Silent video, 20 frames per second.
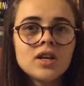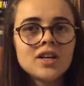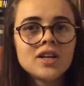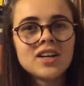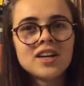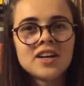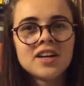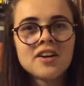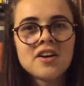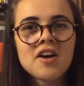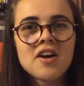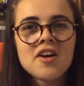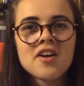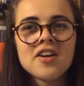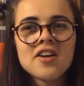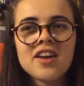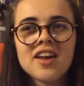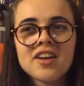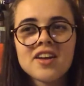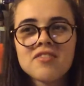
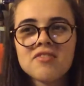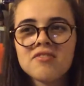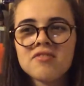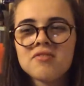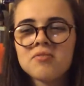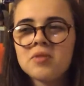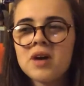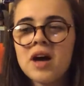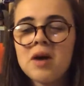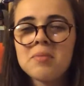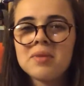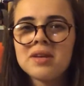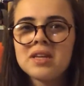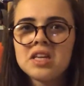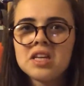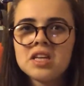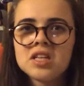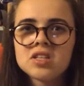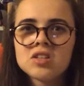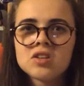like how
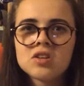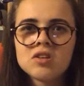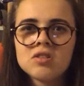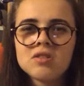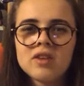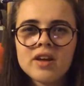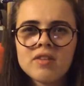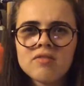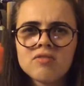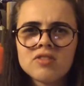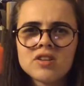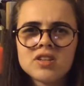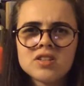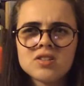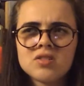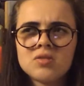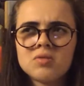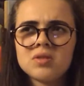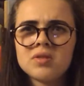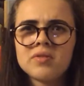many years ago, like 3
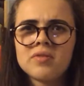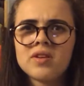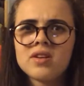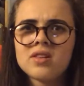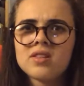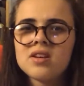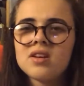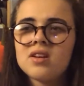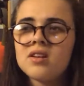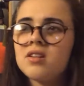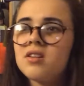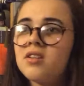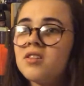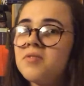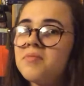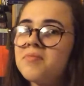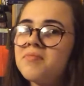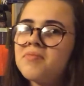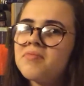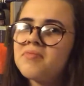years ago or something like that,
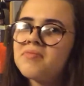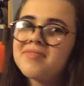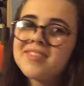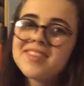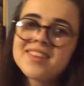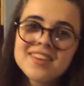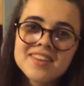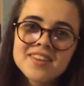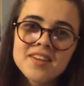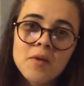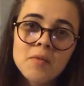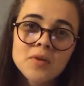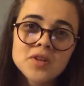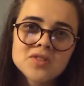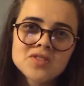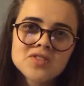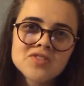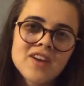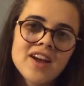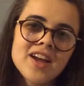
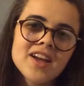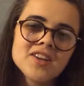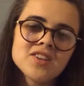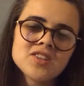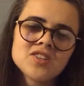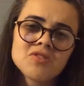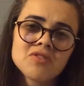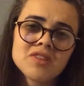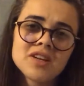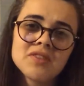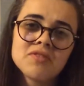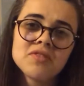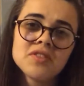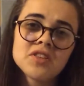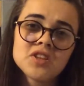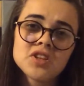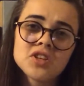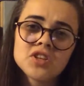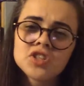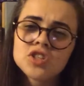which was great. Sorry for
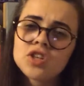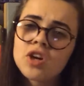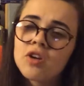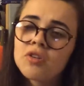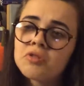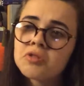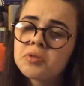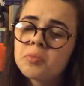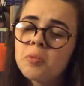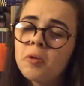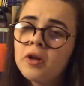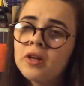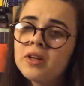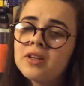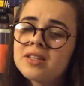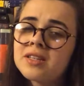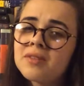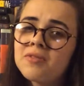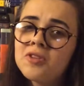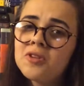the Sherlock
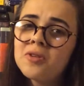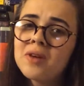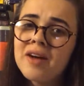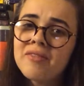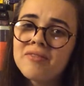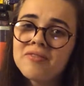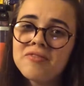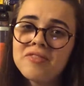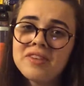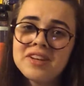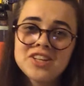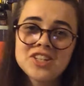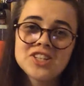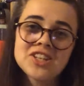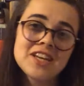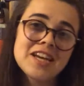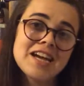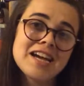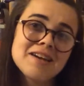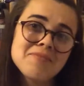spoilers if you haven't finished
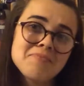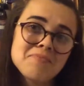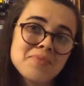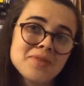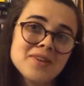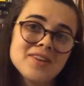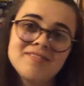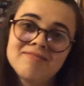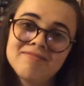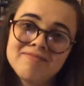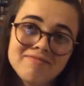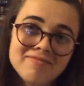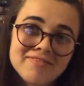it yet, but